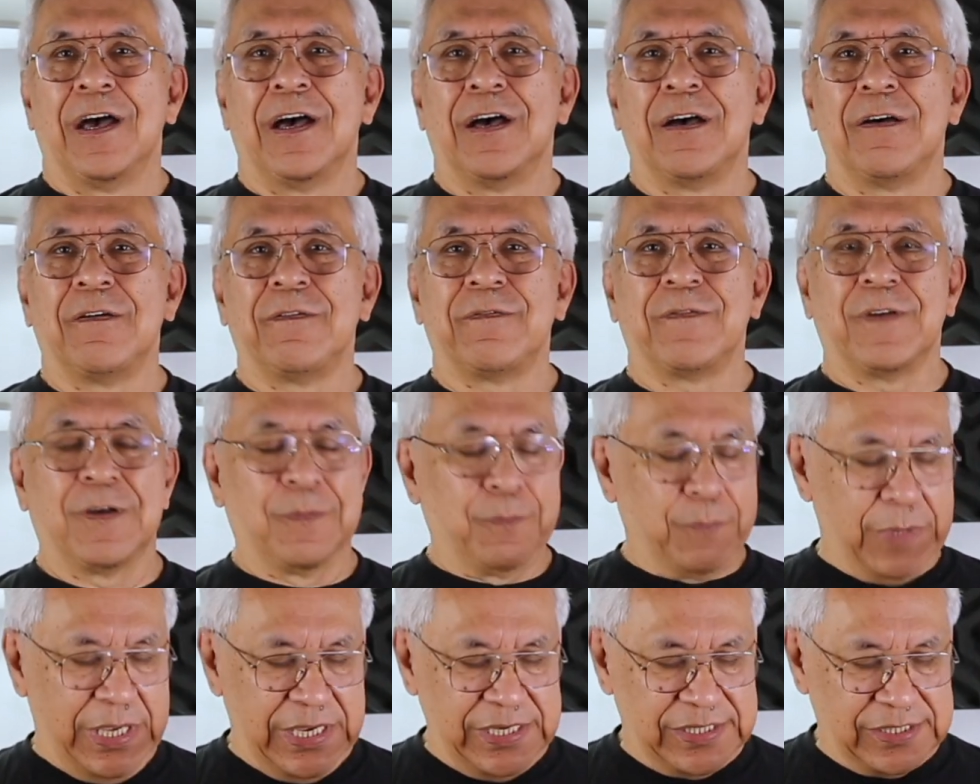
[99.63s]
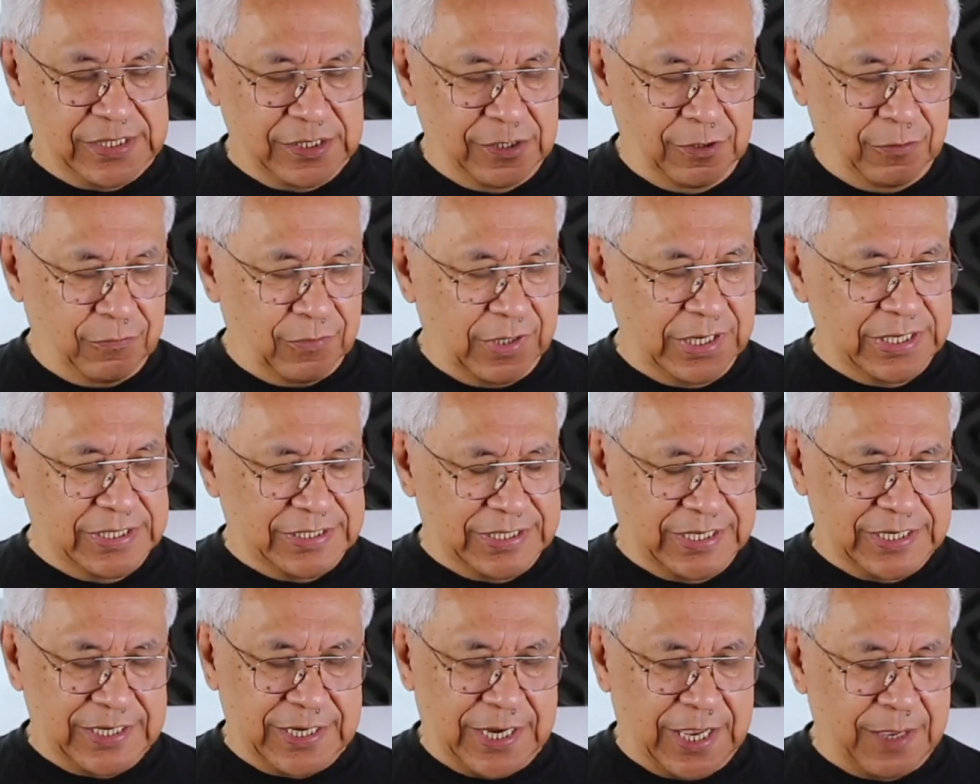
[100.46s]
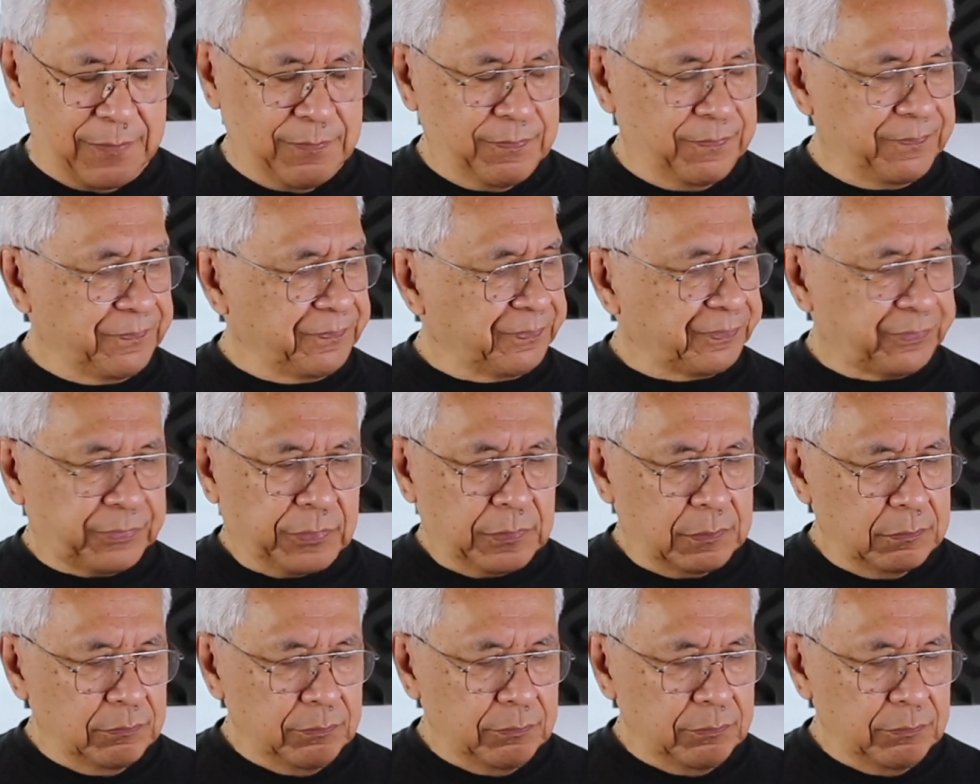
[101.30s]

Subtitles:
of Amazing Grace, and I'm